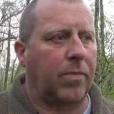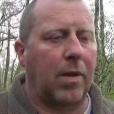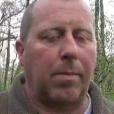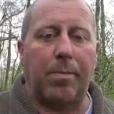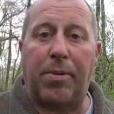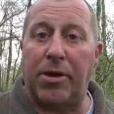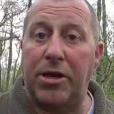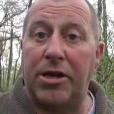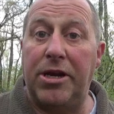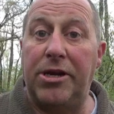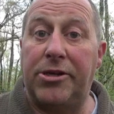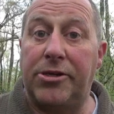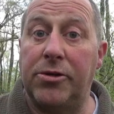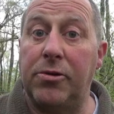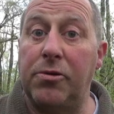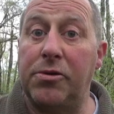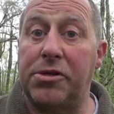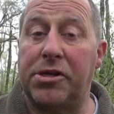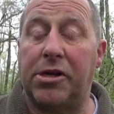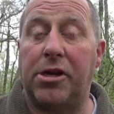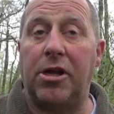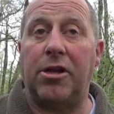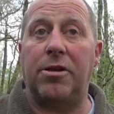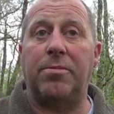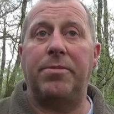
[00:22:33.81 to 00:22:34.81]
But you need tools
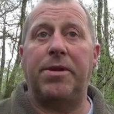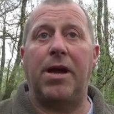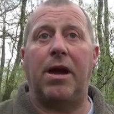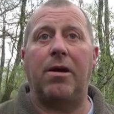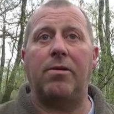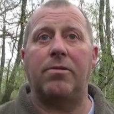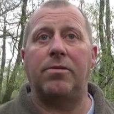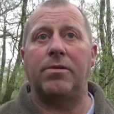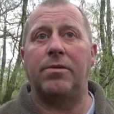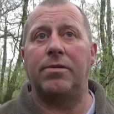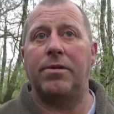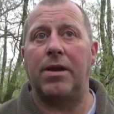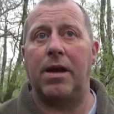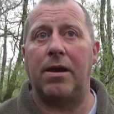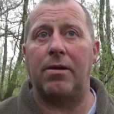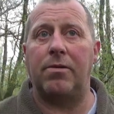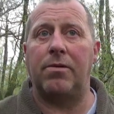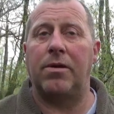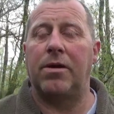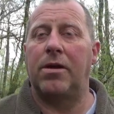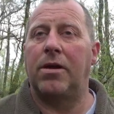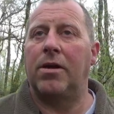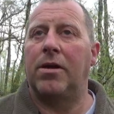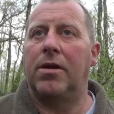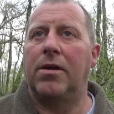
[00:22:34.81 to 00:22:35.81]
to cut them down. Now,
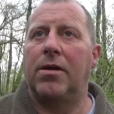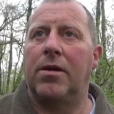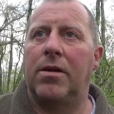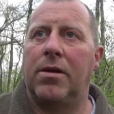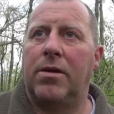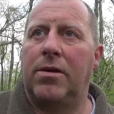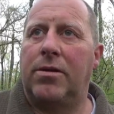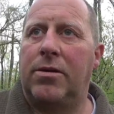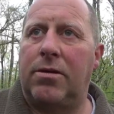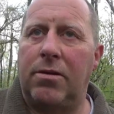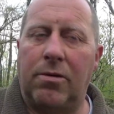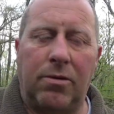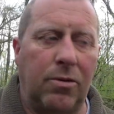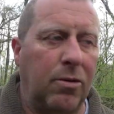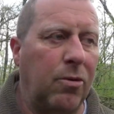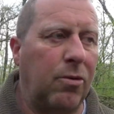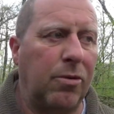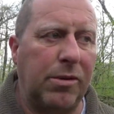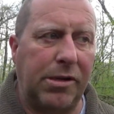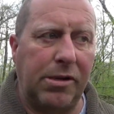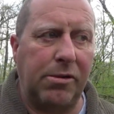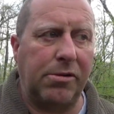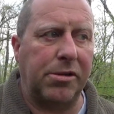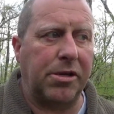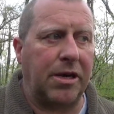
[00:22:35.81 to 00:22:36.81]
you don't
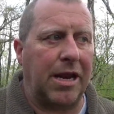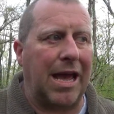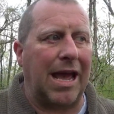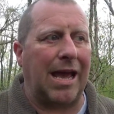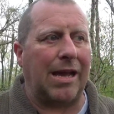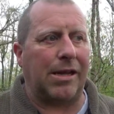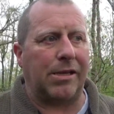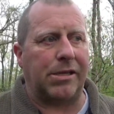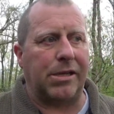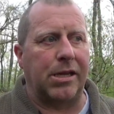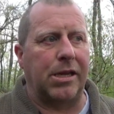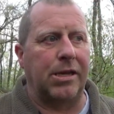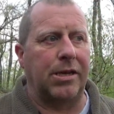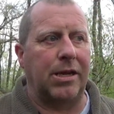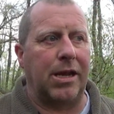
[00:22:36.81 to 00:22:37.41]
always use an axe.